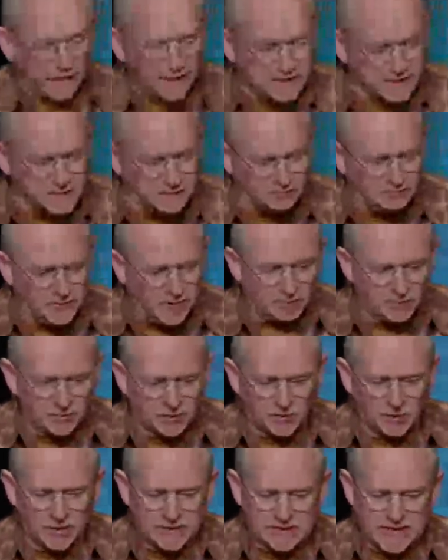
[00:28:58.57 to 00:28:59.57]
at some
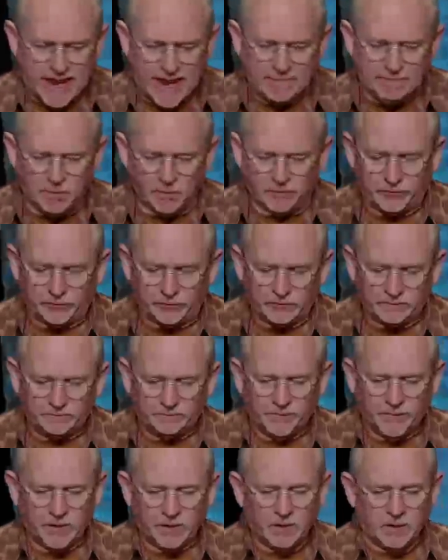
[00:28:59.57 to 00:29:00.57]
biblical examples.
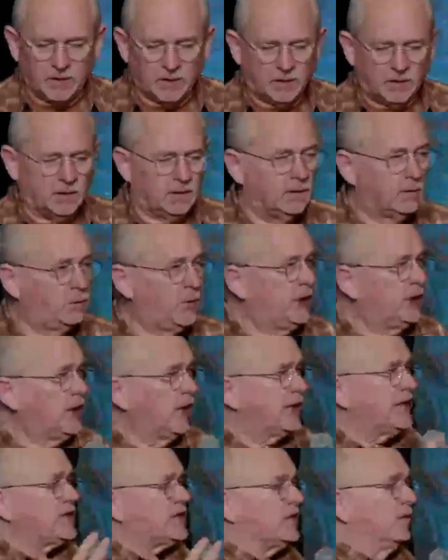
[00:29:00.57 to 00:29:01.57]
We
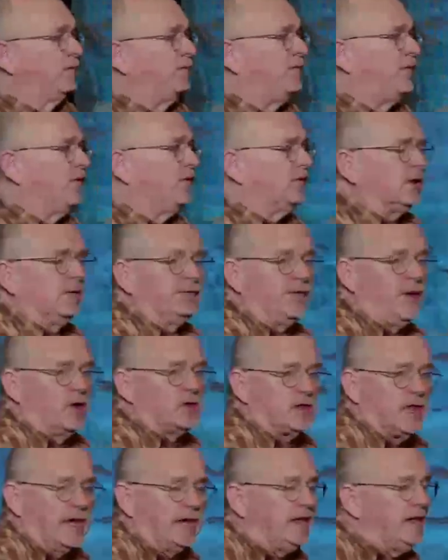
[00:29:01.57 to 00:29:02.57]
look at some, some folks
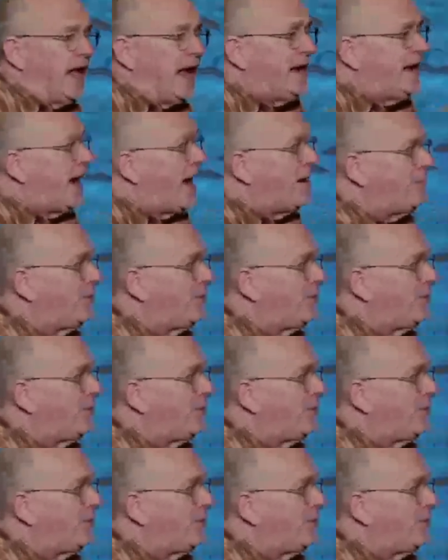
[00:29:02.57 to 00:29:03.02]
like Nadab